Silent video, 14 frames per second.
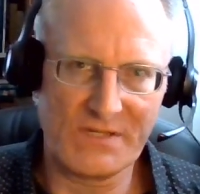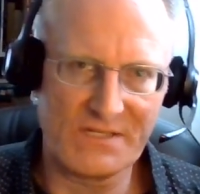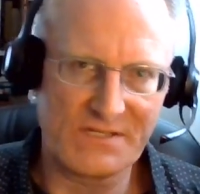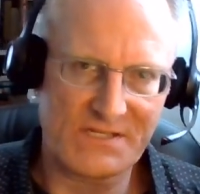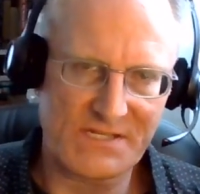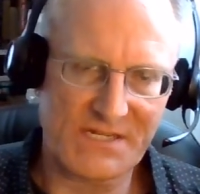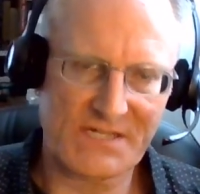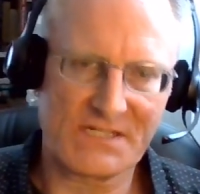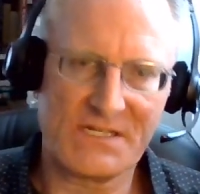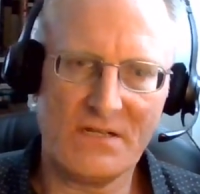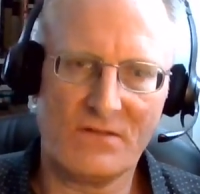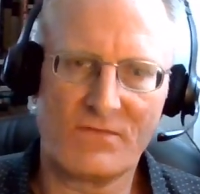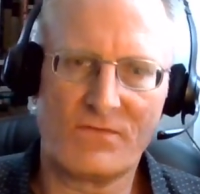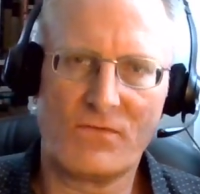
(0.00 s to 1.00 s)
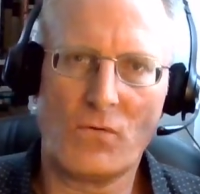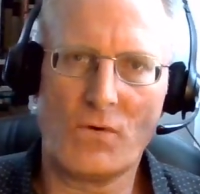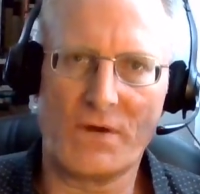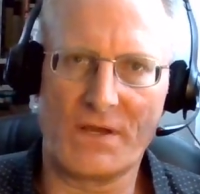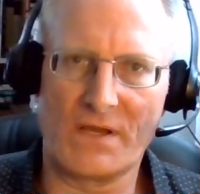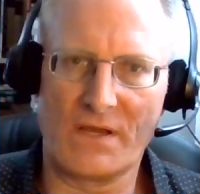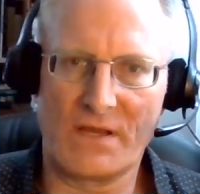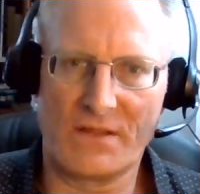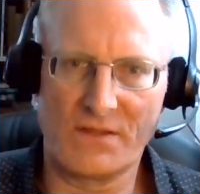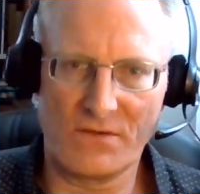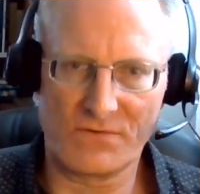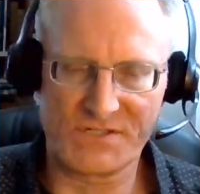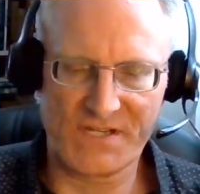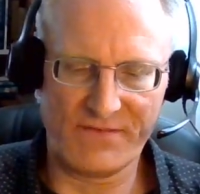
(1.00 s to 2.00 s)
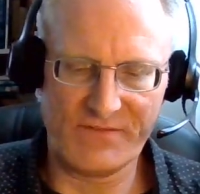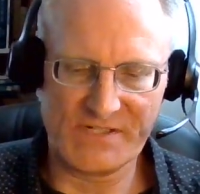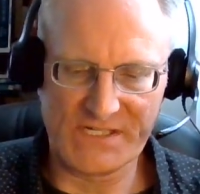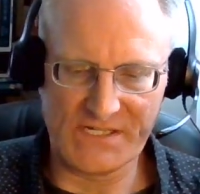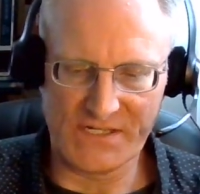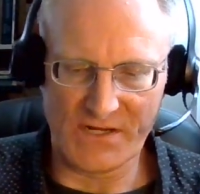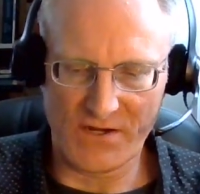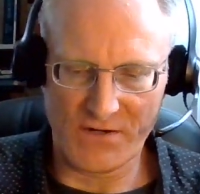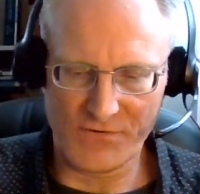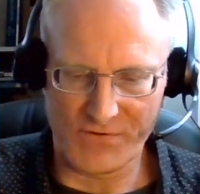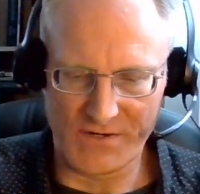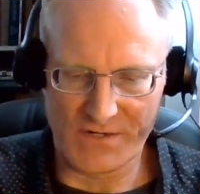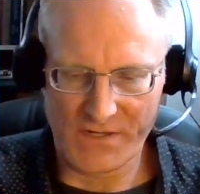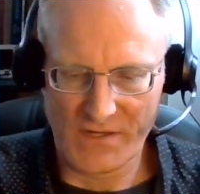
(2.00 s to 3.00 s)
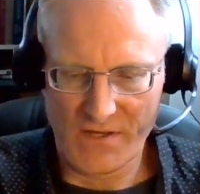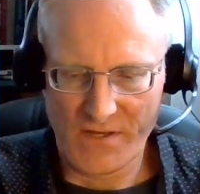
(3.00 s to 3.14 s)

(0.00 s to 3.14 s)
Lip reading: 1640 and the year 1700,